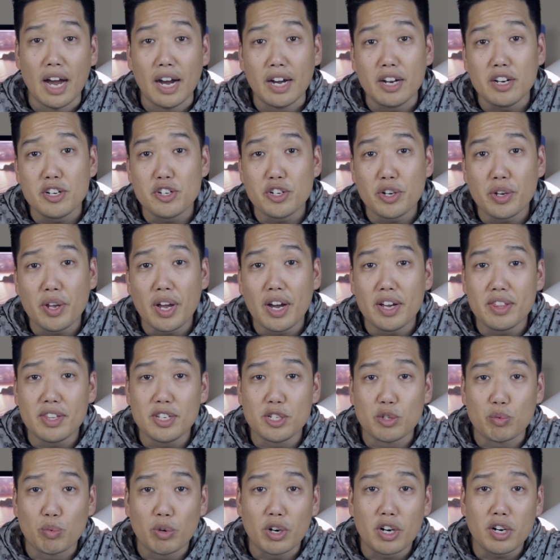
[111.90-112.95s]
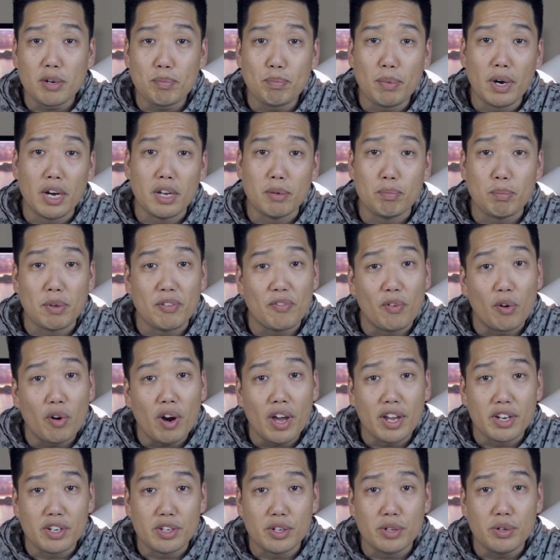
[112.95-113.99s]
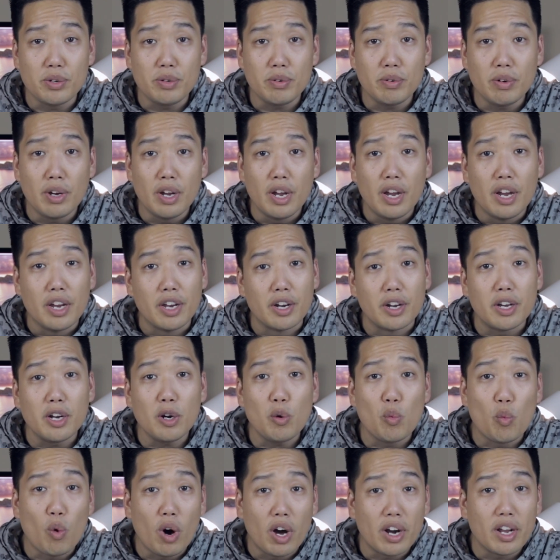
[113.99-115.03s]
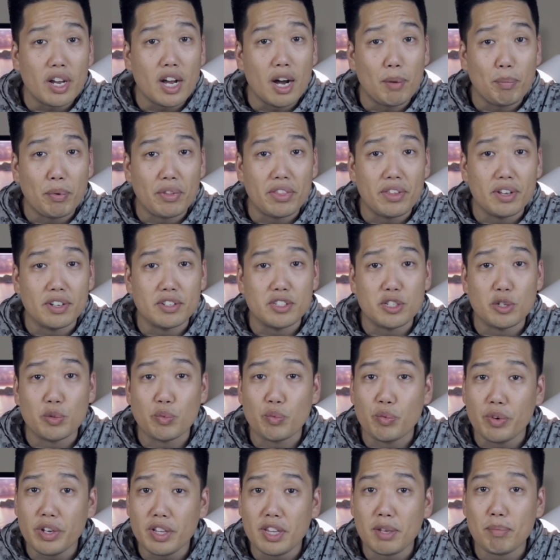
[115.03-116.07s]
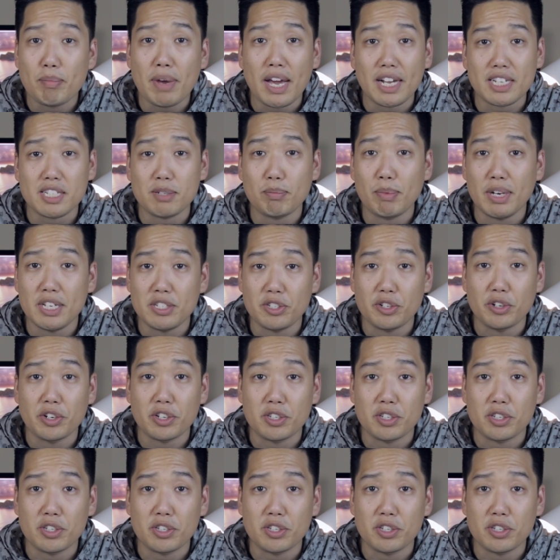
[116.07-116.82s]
I'm gonna show you how these work, but before I do, you're gonna want a couple things to really maximize your